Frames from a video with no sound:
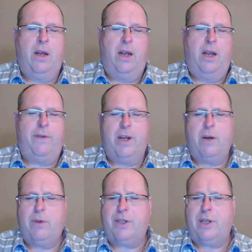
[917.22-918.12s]
If
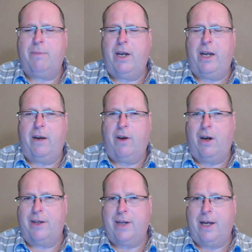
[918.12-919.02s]
there was some kind of
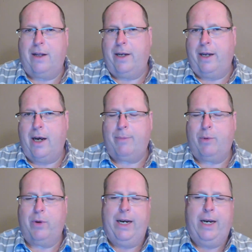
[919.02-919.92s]
causality
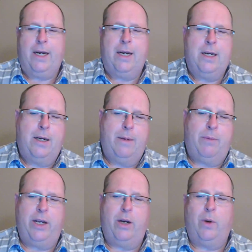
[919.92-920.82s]
operating,
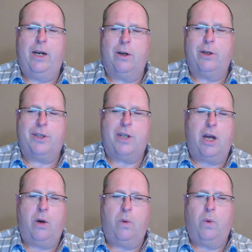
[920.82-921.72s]
Plato and
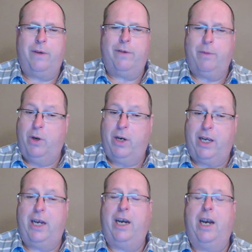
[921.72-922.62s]
Aristotle would have
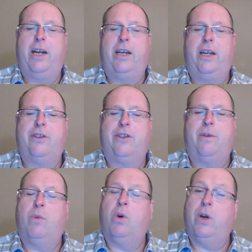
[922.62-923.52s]
communicated
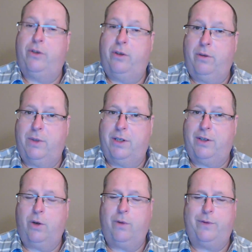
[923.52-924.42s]
ideas more in tune with the
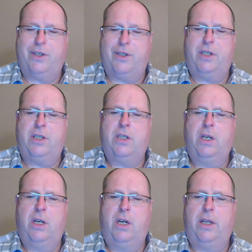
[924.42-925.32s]
sophists,
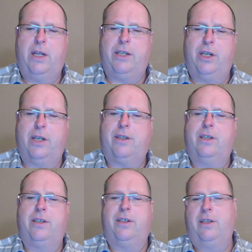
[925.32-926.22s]
that
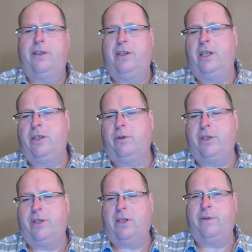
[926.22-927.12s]
justice is the
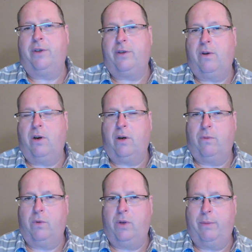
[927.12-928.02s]
interests of the stronger
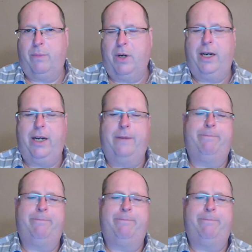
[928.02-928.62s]
ruling party.